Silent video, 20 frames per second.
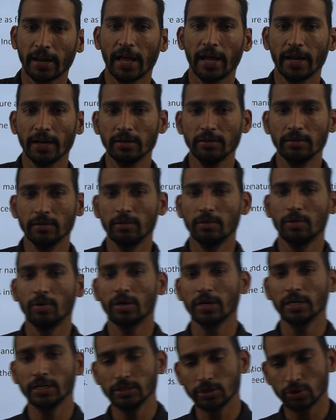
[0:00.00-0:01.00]

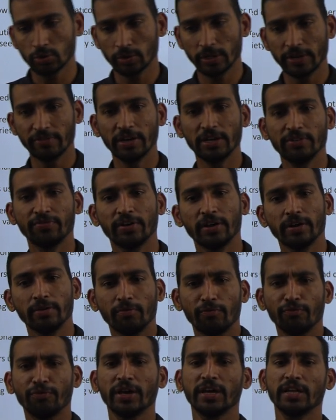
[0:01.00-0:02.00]
tried, so they went
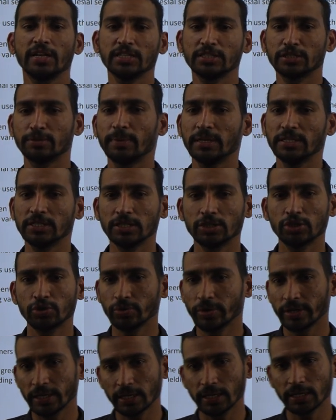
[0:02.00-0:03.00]
for various measures
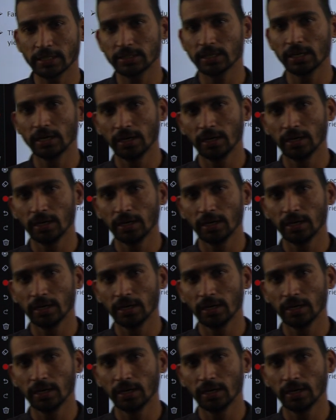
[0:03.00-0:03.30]
to increase